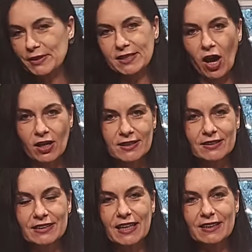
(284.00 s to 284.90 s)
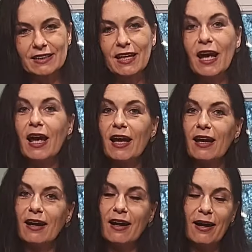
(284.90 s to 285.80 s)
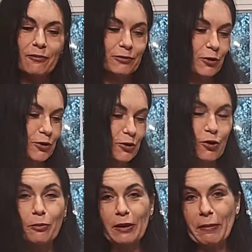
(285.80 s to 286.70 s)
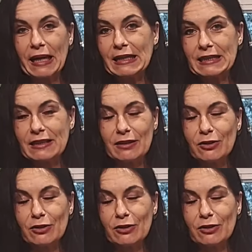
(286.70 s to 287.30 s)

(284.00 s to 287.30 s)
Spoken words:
sauce that going to complement